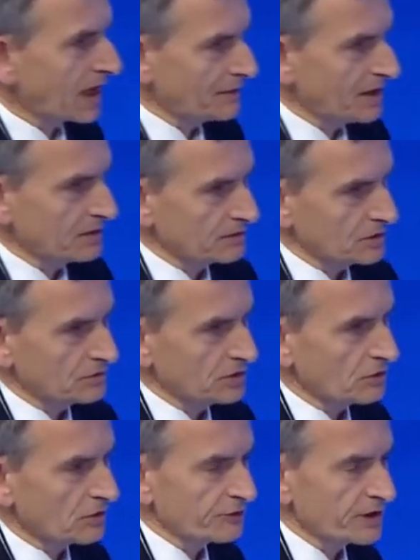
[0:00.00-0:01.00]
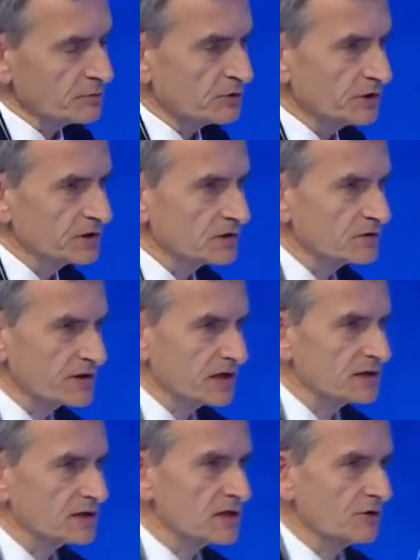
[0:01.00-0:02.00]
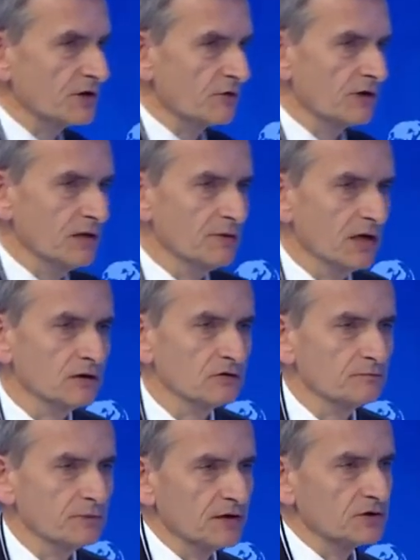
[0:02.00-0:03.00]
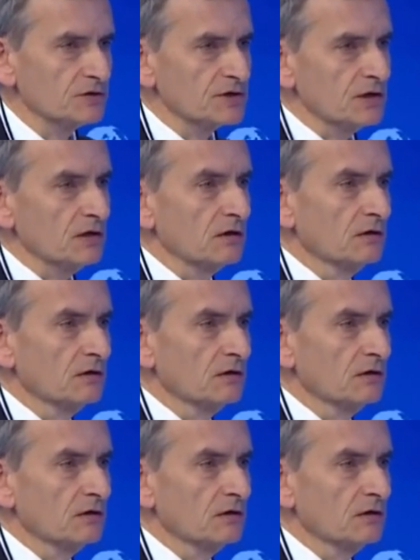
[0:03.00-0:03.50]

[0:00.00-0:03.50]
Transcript: I mean, you, you already pointed to that that Saudi Arabia, compared to the